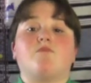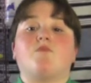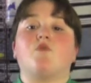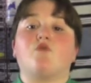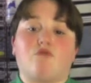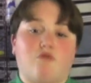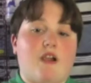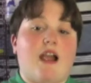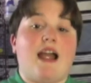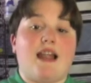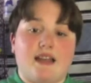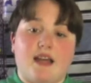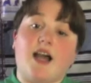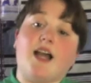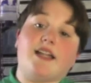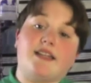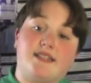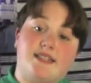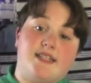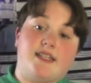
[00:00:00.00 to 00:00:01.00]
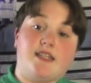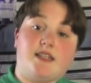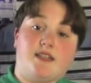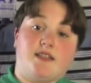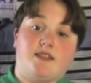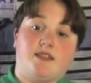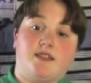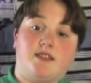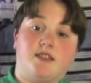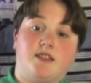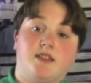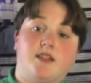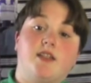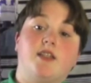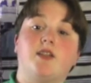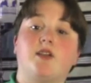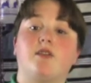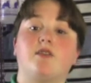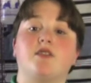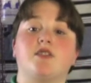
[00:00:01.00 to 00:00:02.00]
rat ideas.
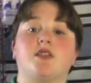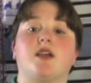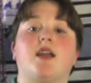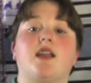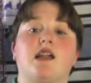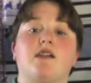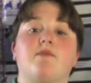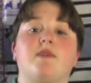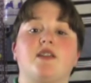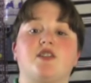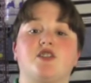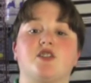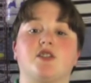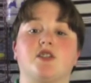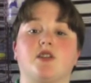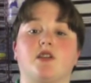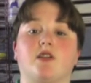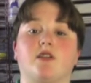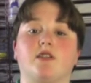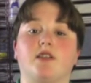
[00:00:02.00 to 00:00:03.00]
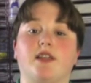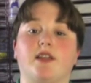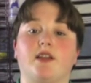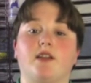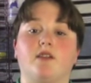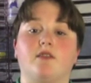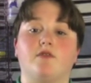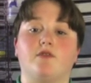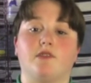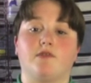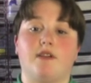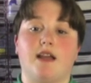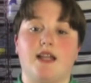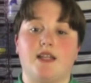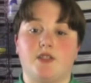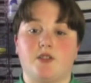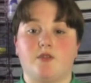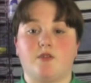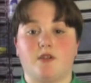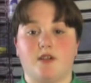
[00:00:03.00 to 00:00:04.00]
You know the site I mentioned earlier for
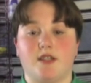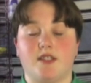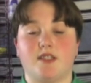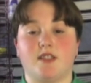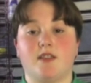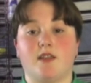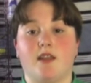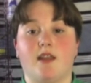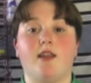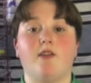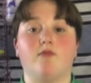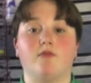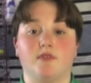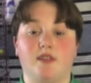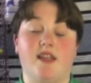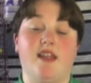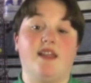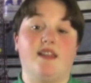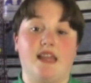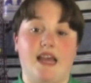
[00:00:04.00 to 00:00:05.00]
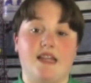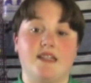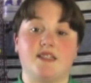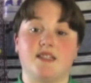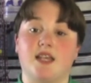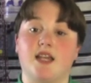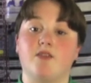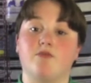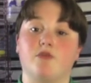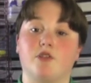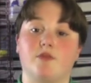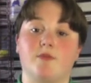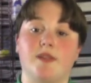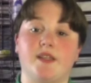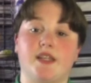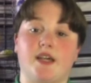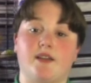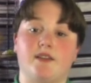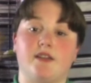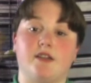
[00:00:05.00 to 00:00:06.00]
rat toys? That site will be
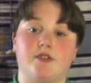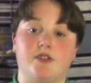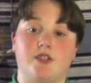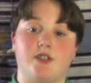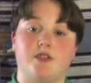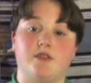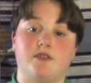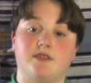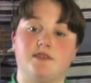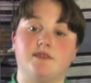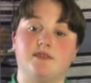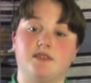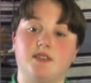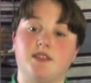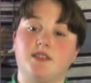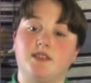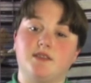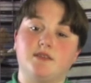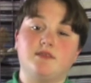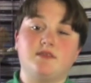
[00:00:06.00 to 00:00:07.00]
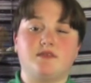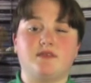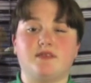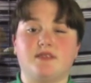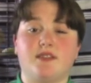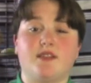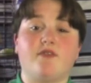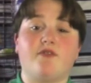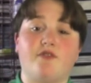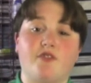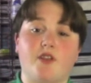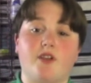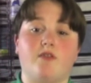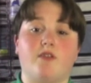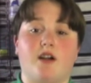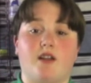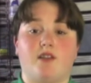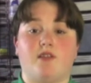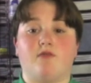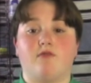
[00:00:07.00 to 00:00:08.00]
down there too, and a few
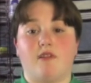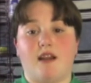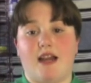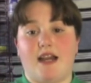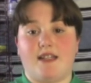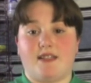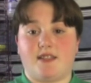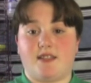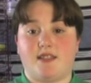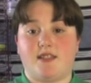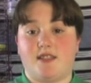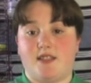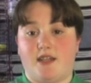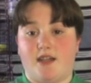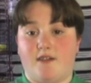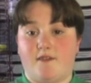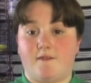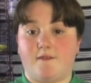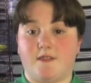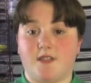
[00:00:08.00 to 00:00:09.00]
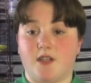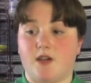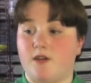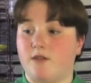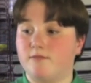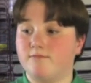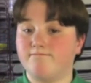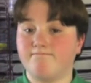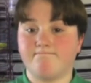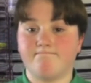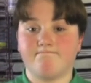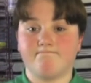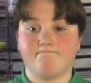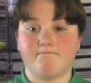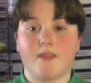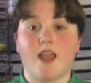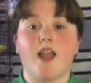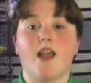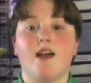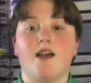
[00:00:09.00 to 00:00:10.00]
other rat stuff. So,
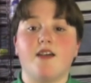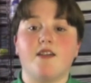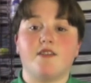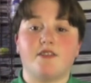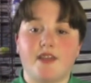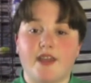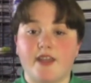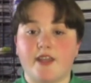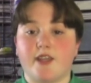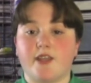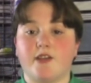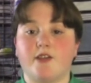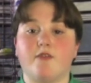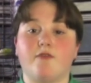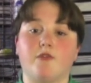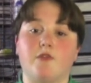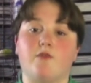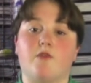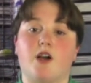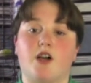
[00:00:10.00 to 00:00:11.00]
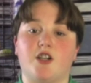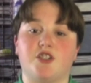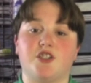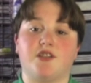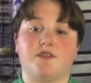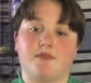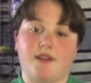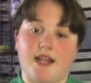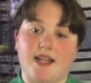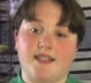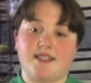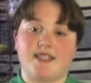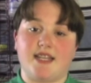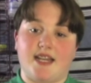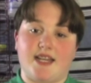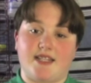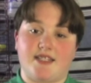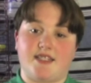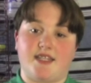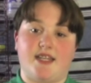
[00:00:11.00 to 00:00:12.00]
thank you for watching
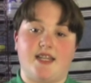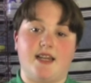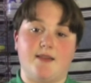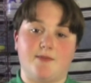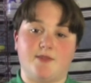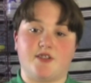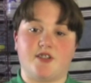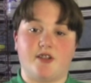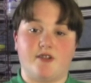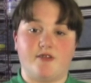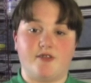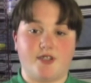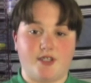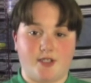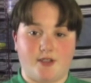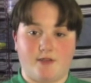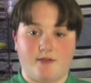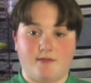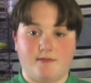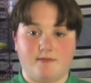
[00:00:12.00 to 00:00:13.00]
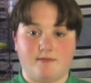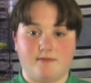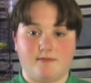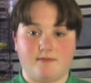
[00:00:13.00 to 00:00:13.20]
Ratastic Episode 2.